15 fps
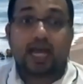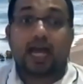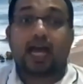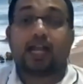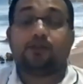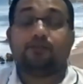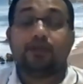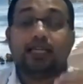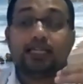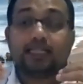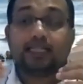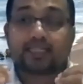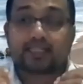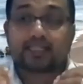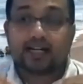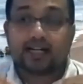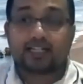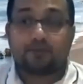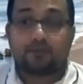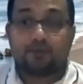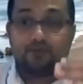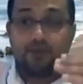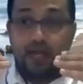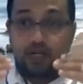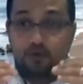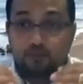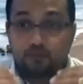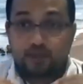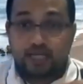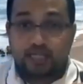and we start our
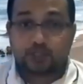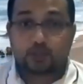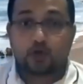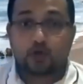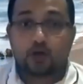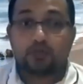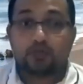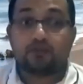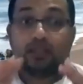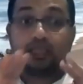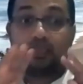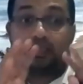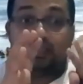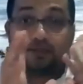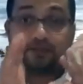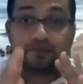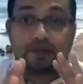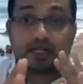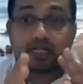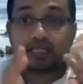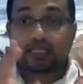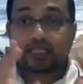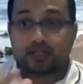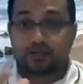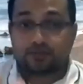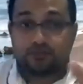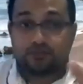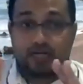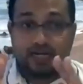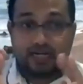value brainstorming with different set of
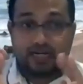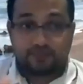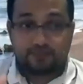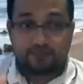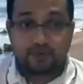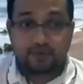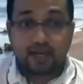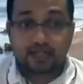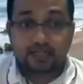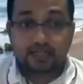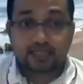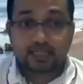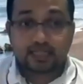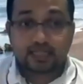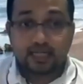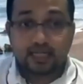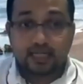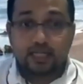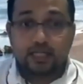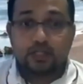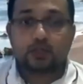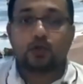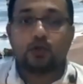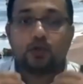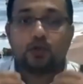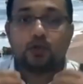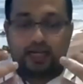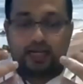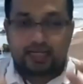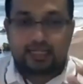artifacts. So
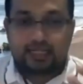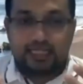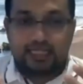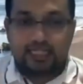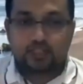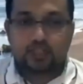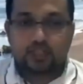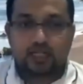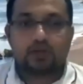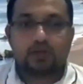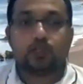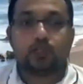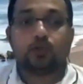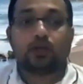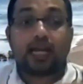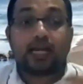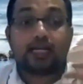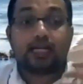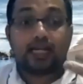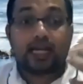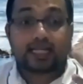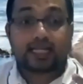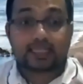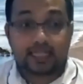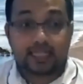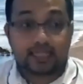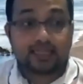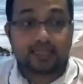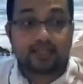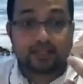at each level, you can
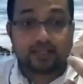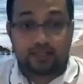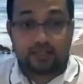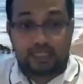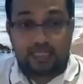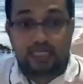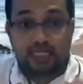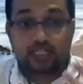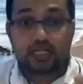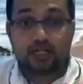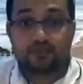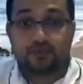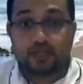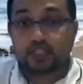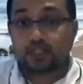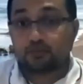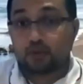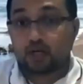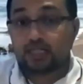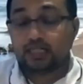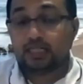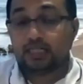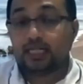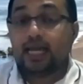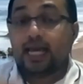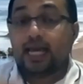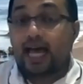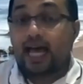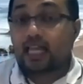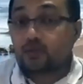extend the initial feature model,
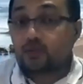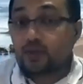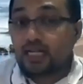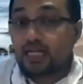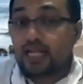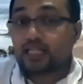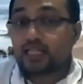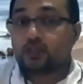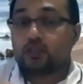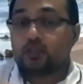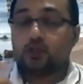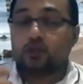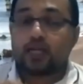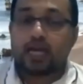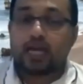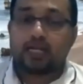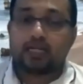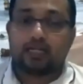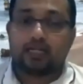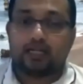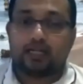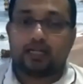as well as you can